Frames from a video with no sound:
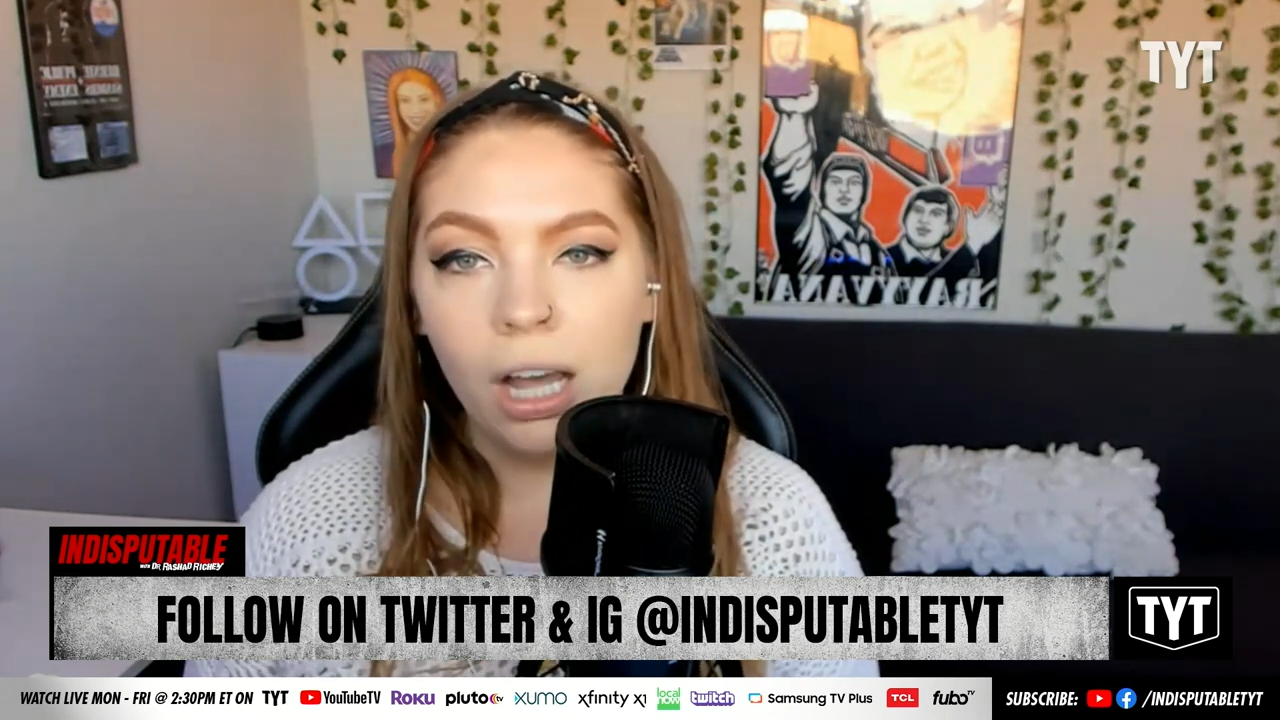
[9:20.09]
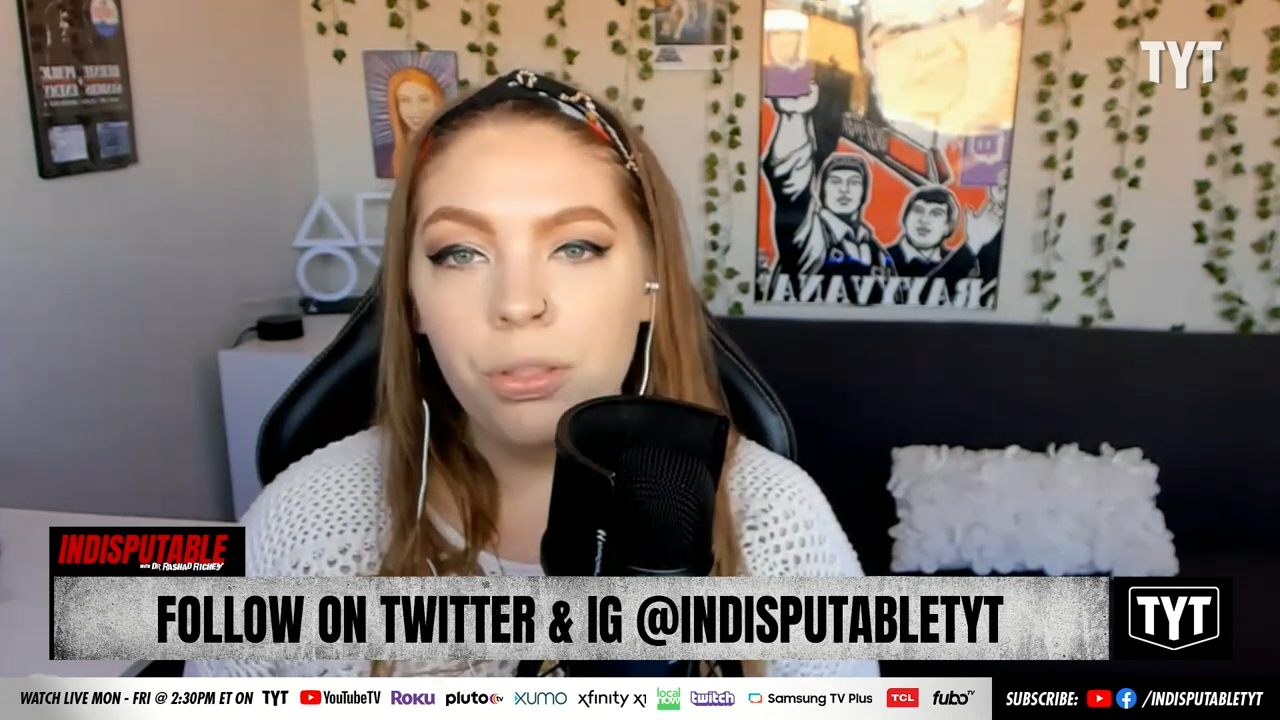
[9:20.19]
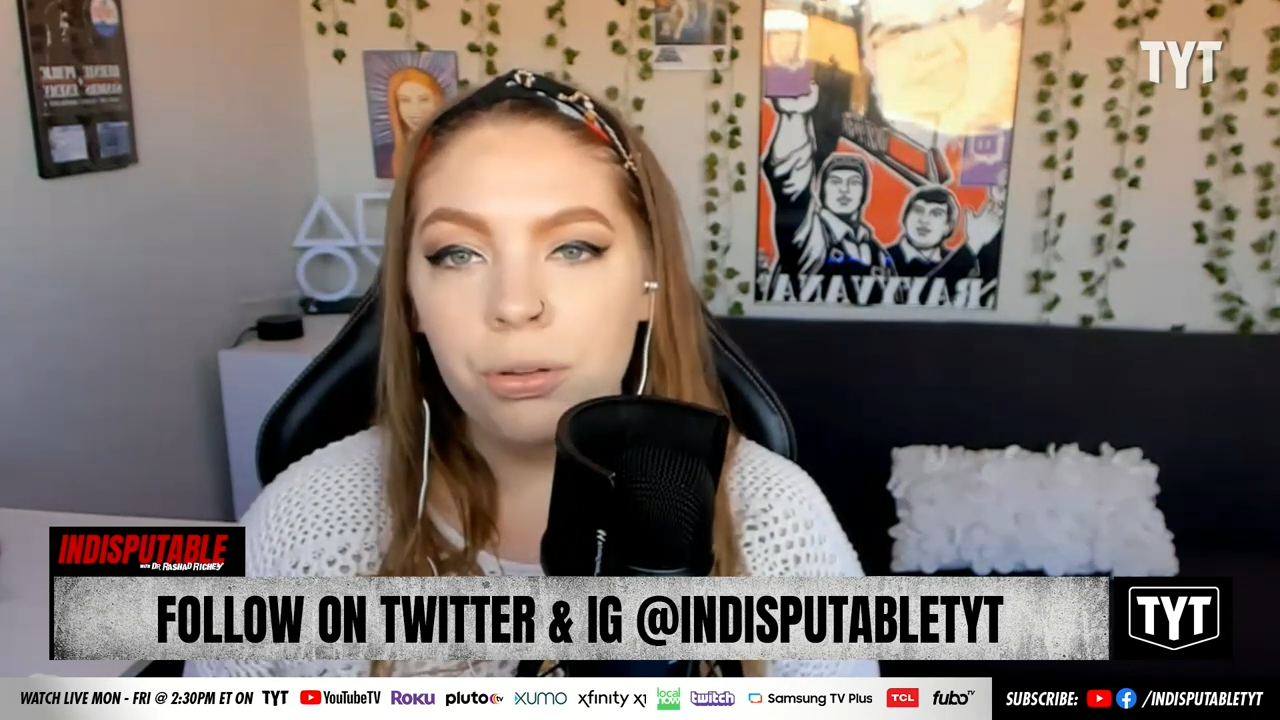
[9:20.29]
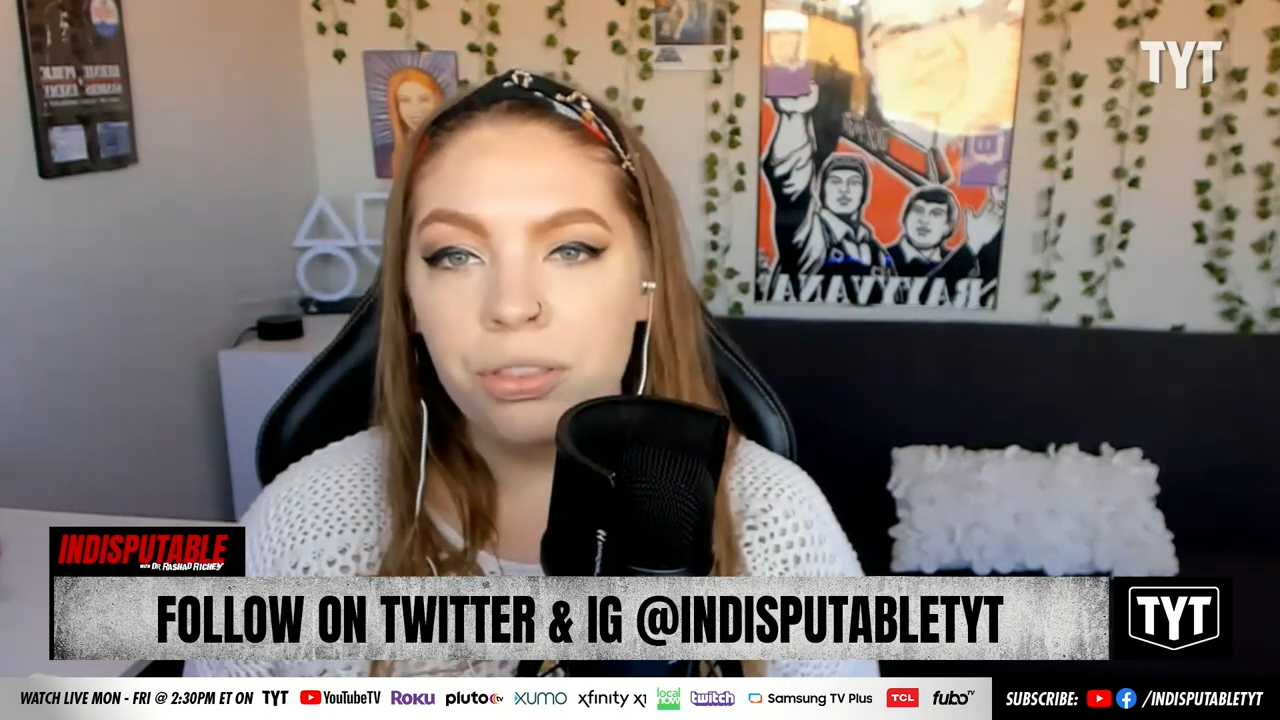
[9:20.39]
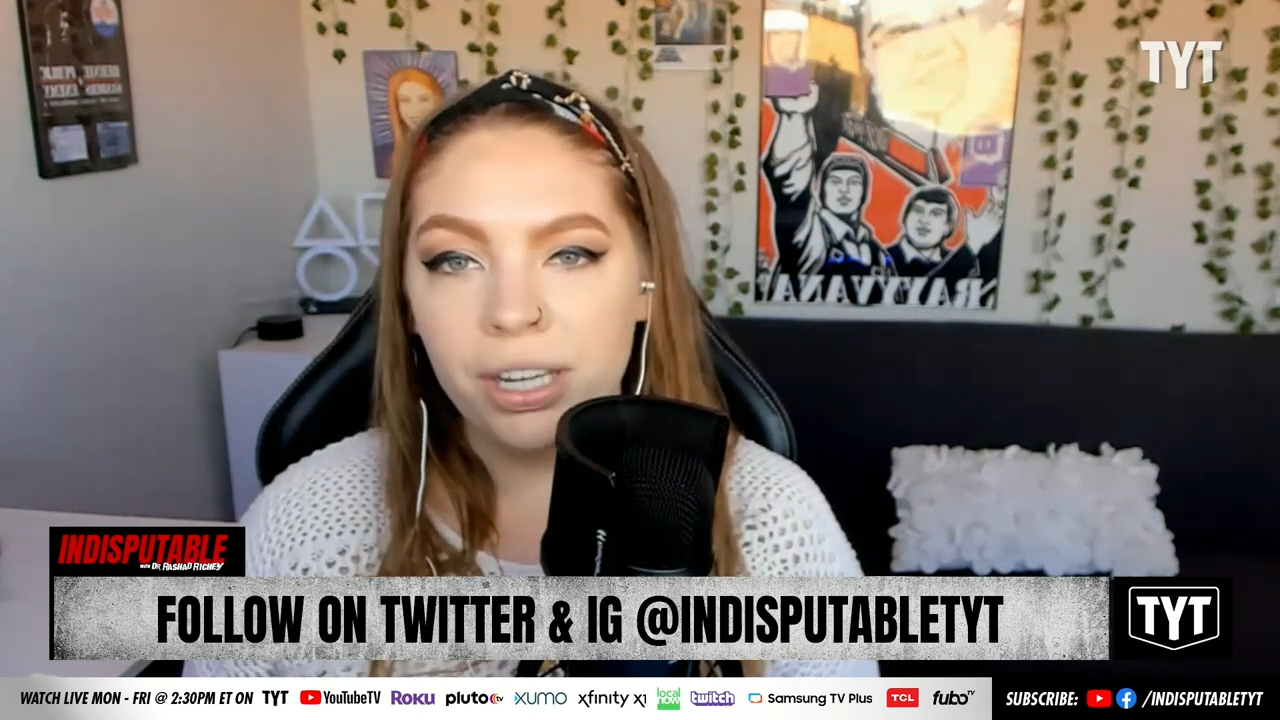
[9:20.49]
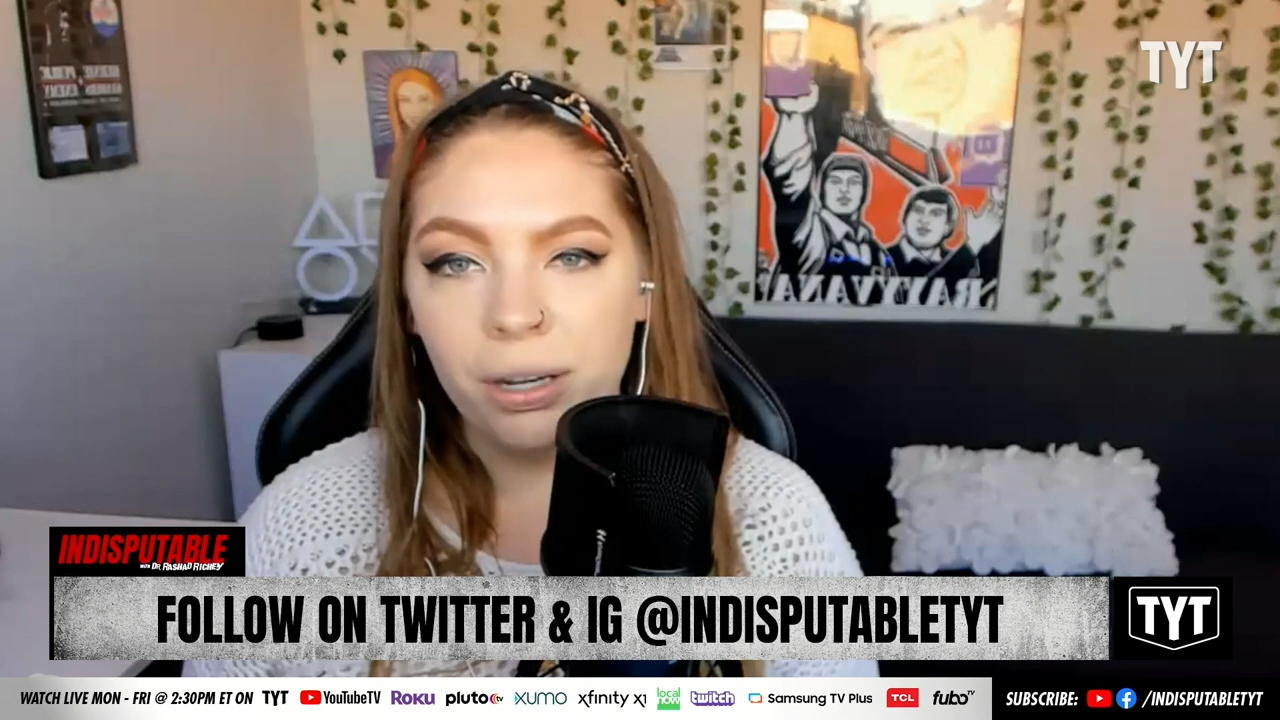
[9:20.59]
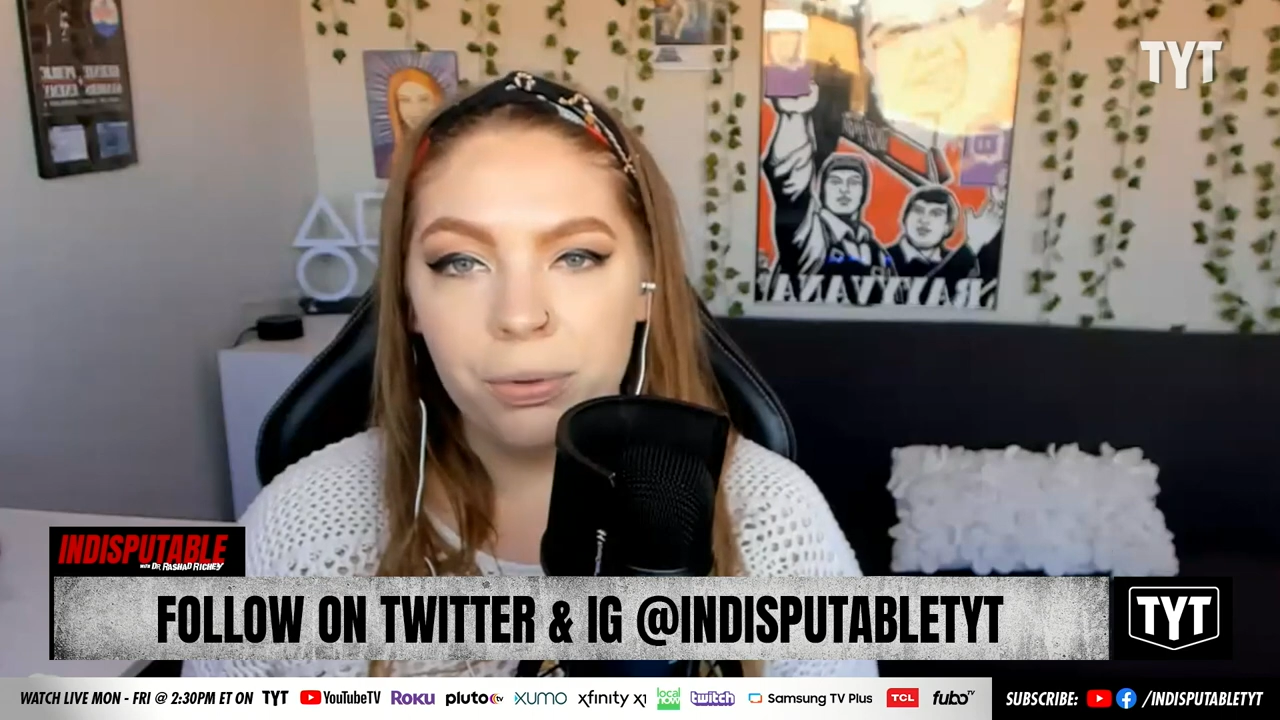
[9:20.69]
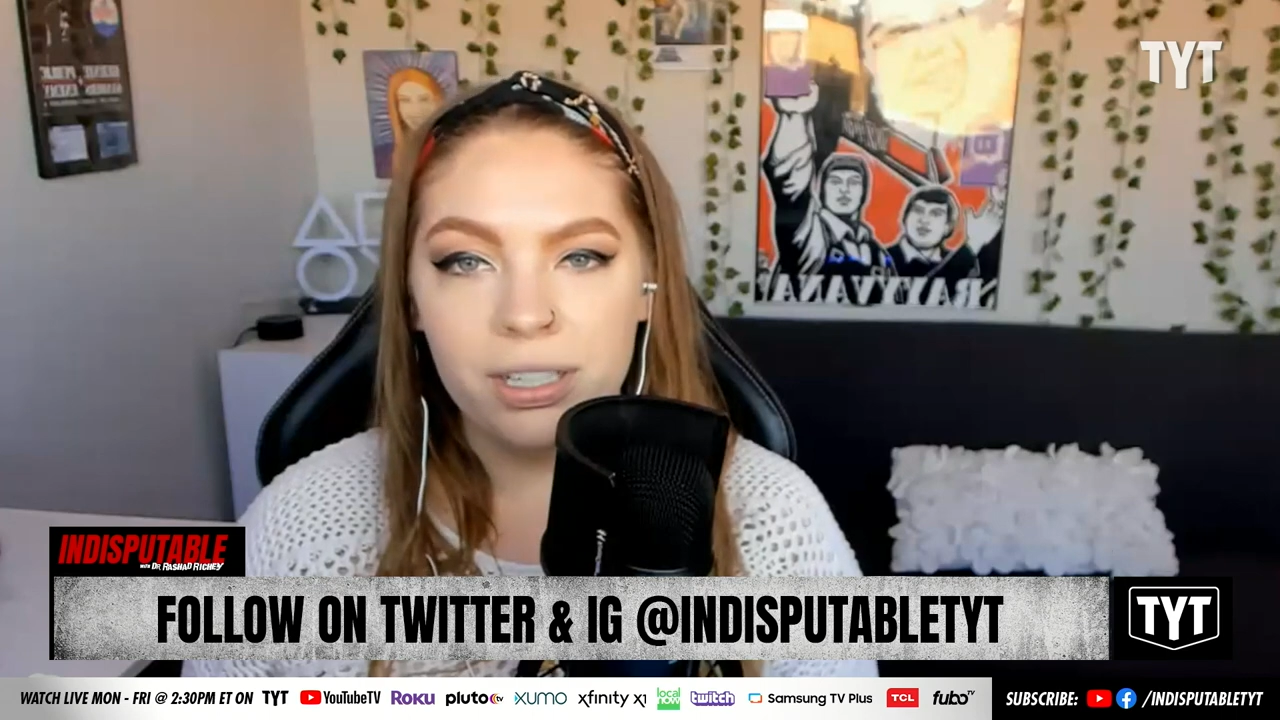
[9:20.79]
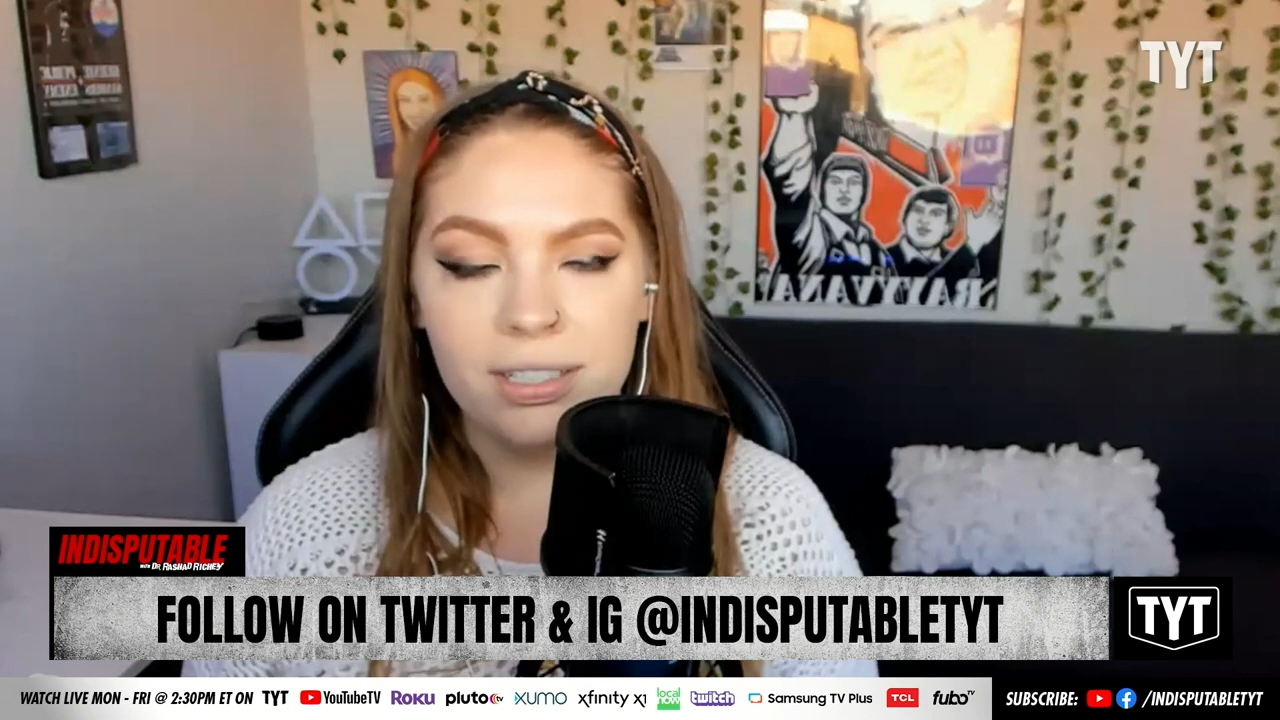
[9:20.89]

other thing I wanted to